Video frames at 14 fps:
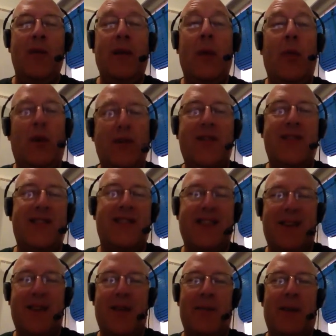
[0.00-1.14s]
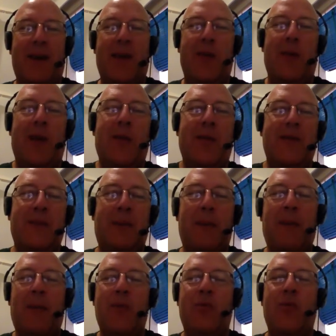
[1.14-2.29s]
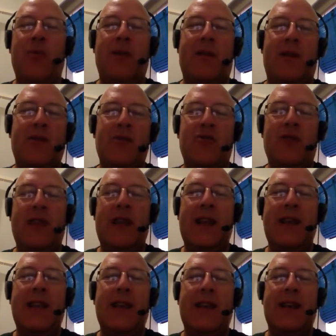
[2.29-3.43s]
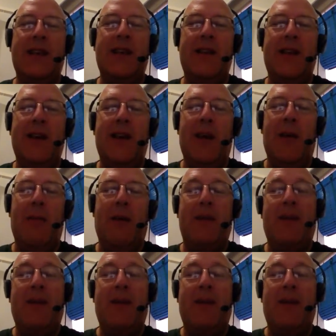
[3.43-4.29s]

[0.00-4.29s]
I wanted to say there, by the way, was the people who do it are usually Indian, but